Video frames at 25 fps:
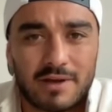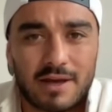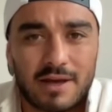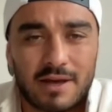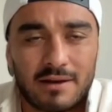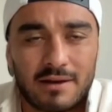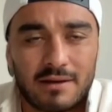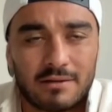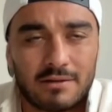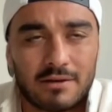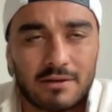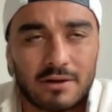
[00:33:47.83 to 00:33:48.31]

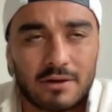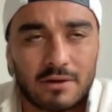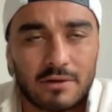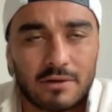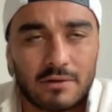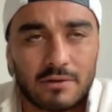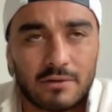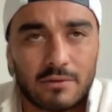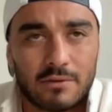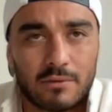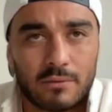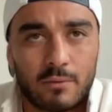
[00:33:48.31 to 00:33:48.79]
And you
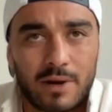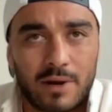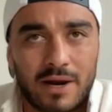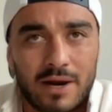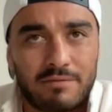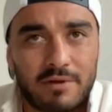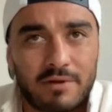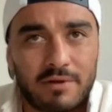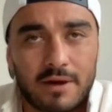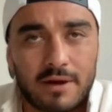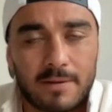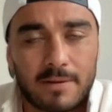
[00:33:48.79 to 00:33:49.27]
know
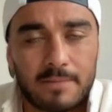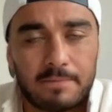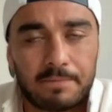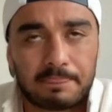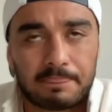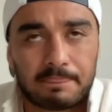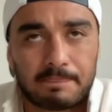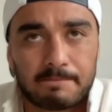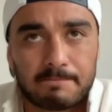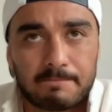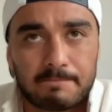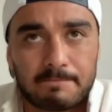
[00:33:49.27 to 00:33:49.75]
whenever
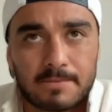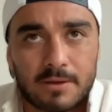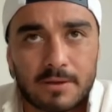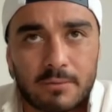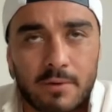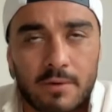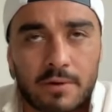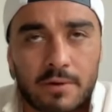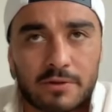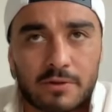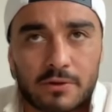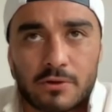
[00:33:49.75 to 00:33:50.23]

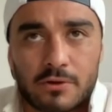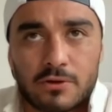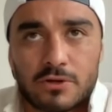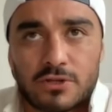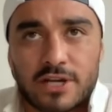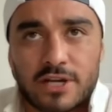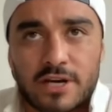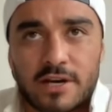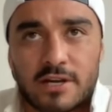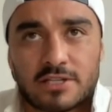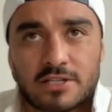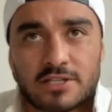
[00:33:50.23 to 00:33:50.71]
we were at the
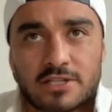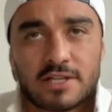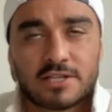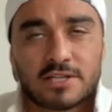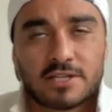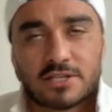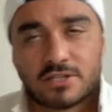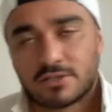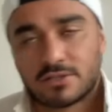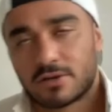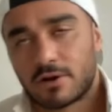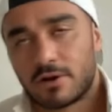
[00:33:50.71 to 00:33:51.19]
Crusaders, and
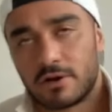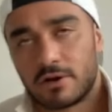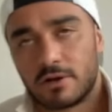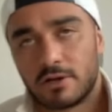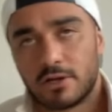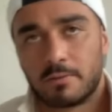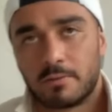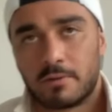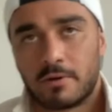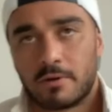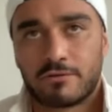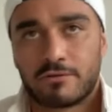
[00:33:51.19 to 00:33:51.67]
this is going a
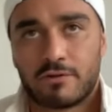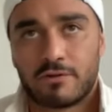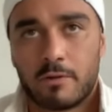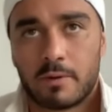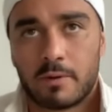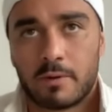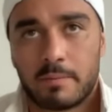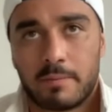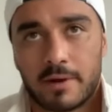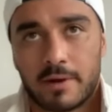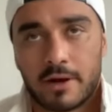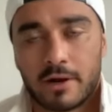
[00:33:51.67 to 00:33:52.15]
little bit off
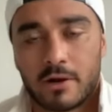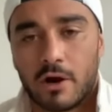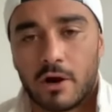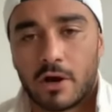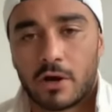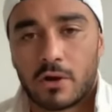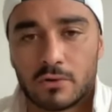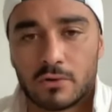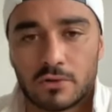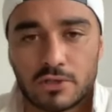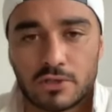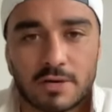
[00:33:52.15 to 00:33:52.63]
topic, but a guy
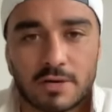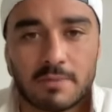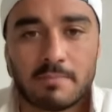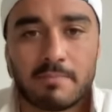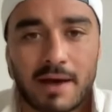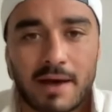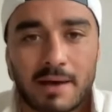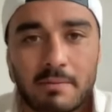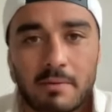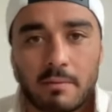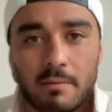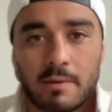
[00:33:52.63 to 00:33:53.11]
called Tim
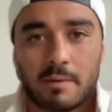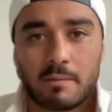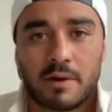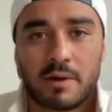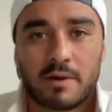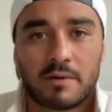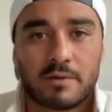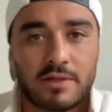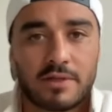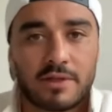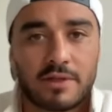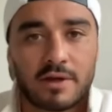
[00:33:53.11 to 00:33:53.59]
Bateman, when
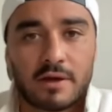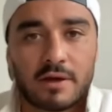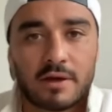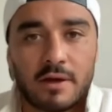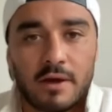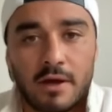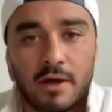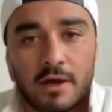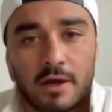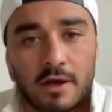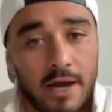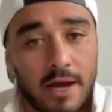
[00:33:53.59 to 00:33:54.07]
we were there,
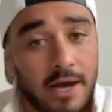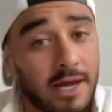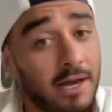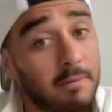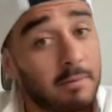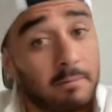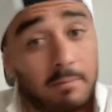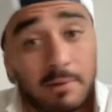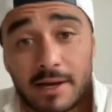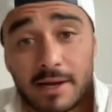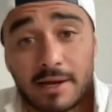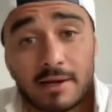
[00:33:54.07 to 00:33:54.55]
he
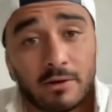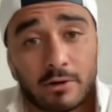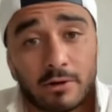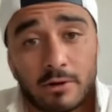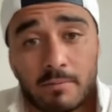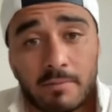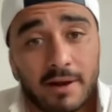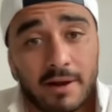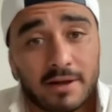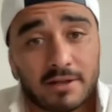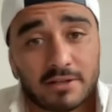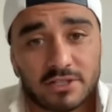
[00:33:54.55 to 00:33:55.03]
didn't play a lot of
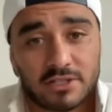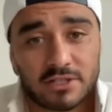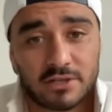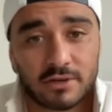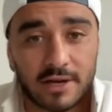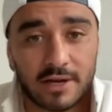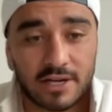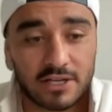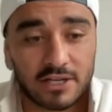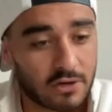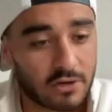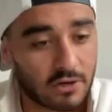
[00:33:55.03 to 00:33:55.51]
minutes. You
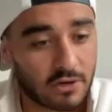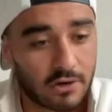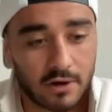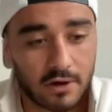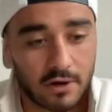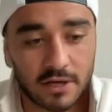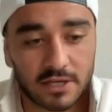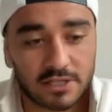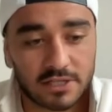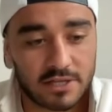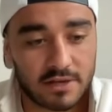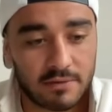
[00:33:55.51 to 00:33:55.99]
know, he's not
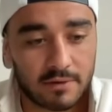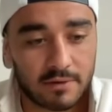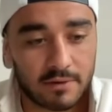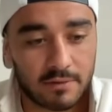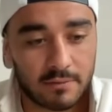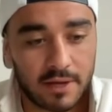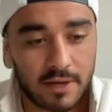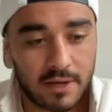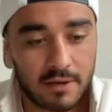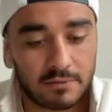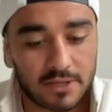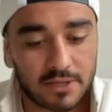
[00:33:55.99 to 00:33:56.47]
guys that were
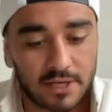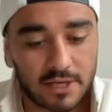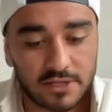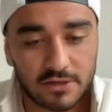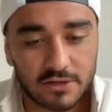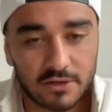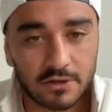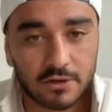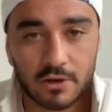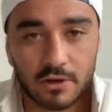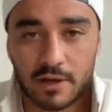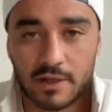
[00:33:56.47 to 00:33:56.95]
he was he's
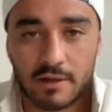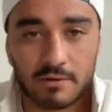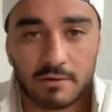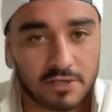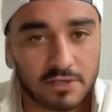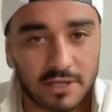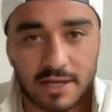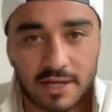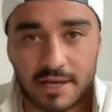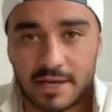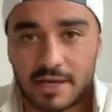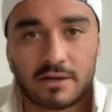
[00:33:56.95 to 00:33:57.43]
not a guy that was
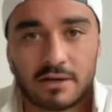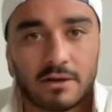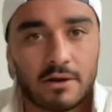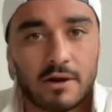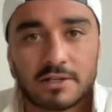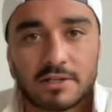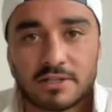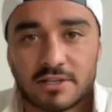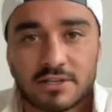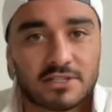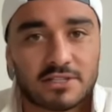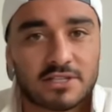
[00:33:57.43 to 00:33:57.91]
in the
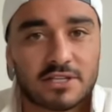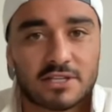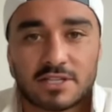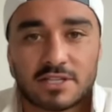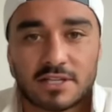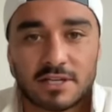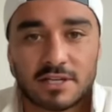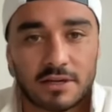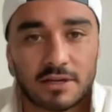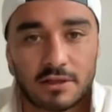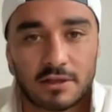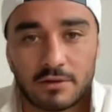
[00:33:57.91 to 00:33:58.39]
headlines
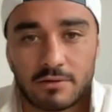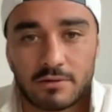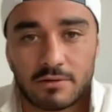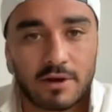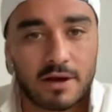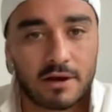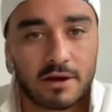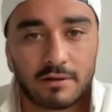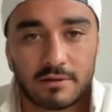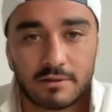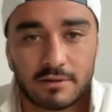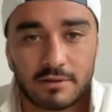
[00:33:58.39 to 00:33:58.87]
consistently
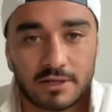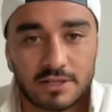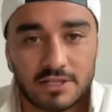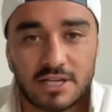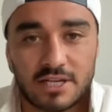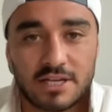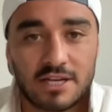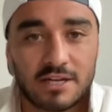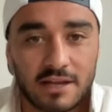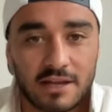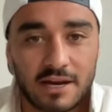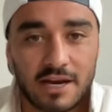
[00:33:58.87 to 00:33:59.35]
throughout the
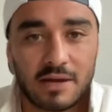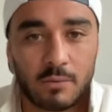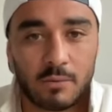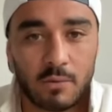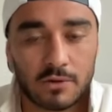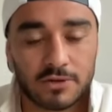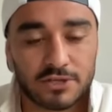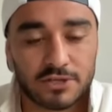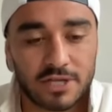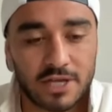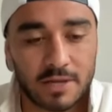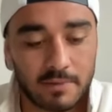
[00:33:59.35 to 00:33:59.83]
tenure that he
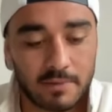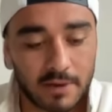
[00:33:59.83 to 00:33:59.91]
was there.